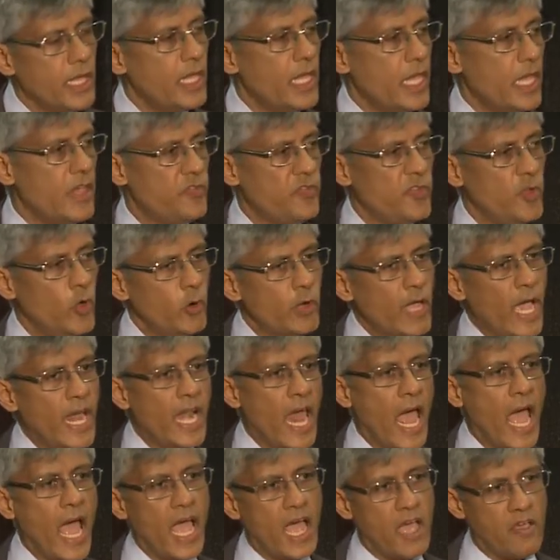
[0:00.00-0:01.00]
If you can
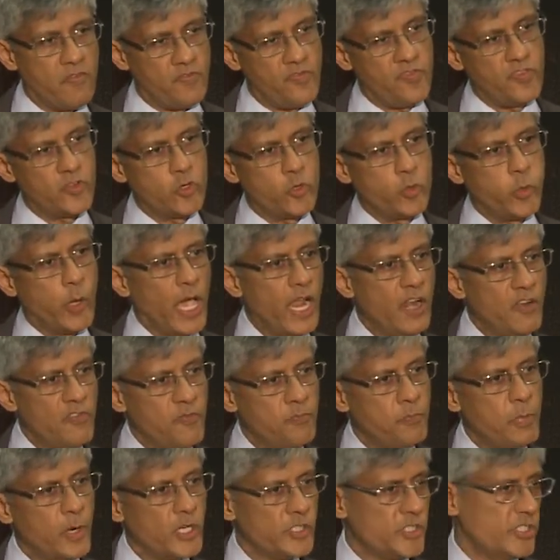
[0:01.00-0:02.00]
have
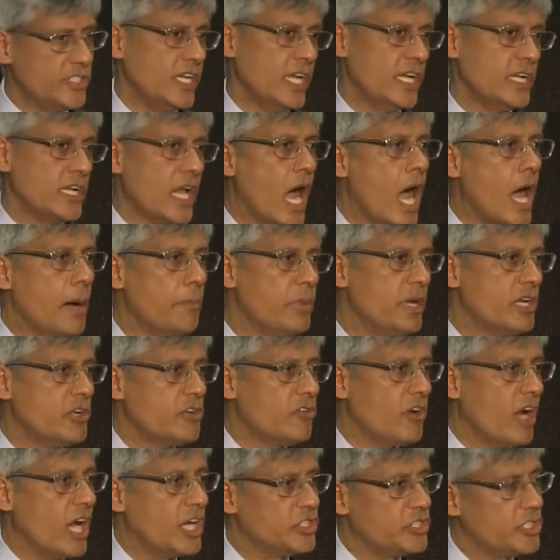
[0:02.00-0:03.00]
12%
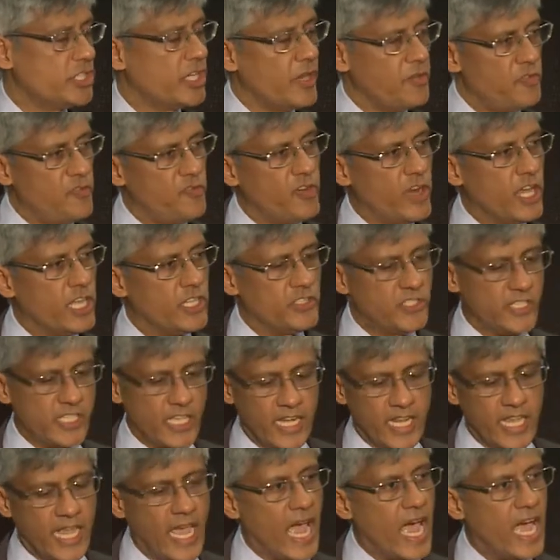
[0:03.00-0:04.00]
arbitrage difference
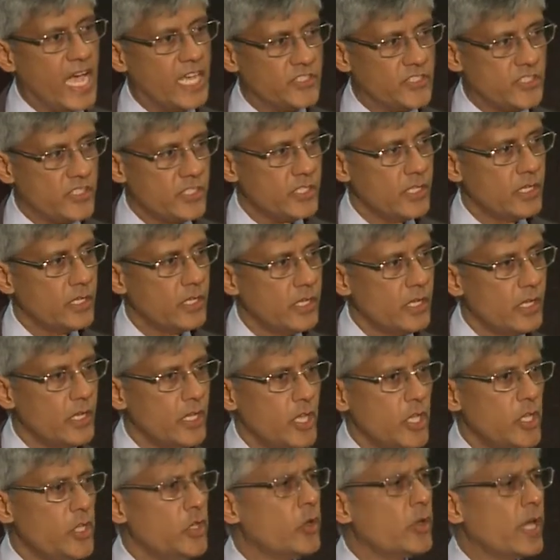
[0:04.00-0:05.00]
in gas,
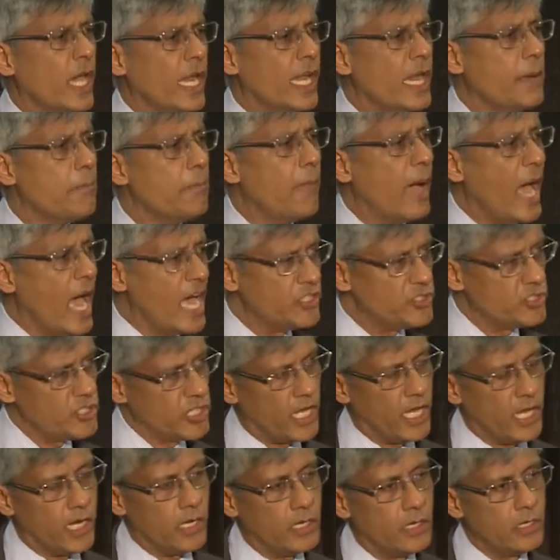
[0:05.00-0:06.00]
you can
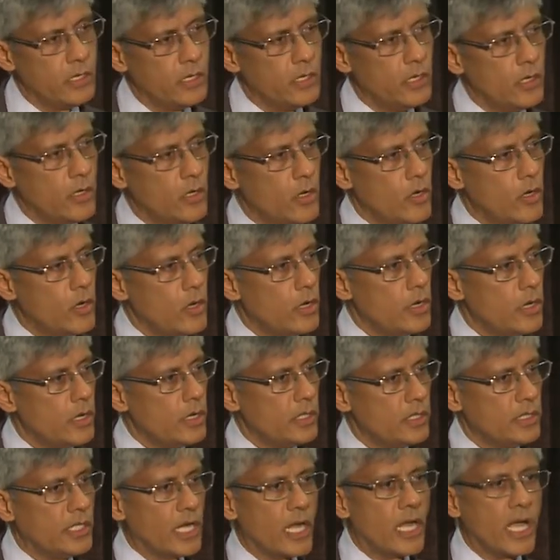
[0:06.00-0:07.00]
imagine
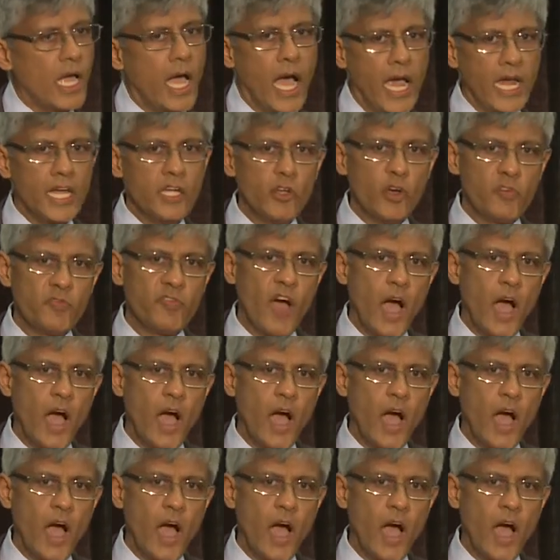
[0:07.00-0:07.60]
the kind of